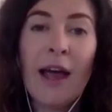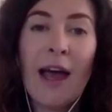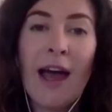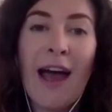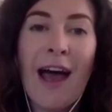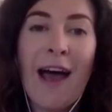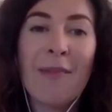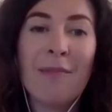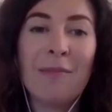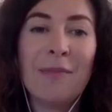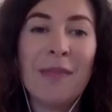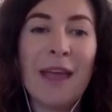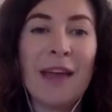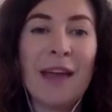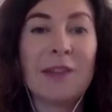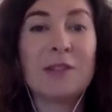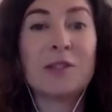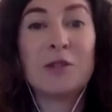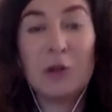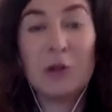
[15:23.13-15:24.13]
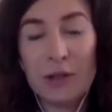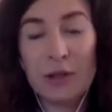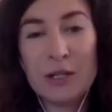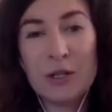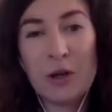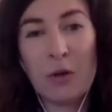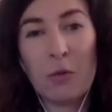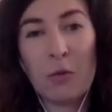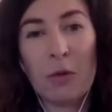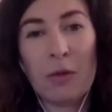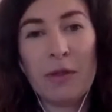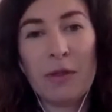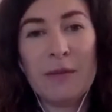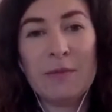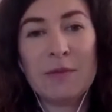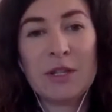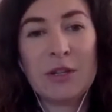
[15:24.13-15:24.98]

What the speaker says: and I certainly don't want them